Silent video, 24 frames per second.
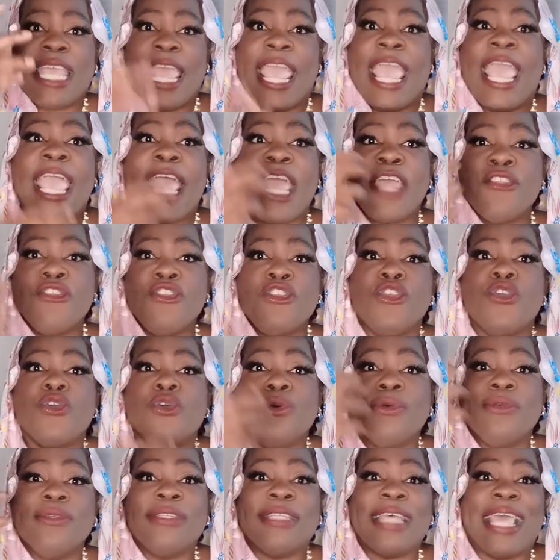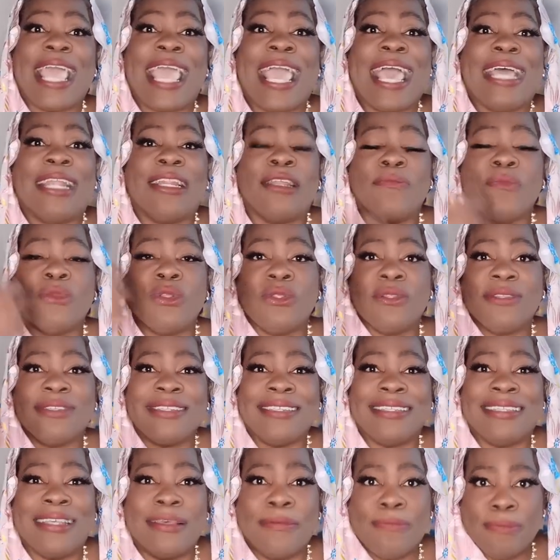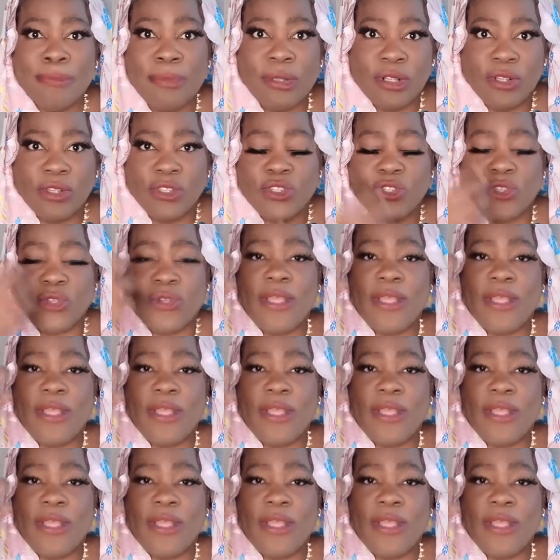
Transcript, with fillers: can use animal symbols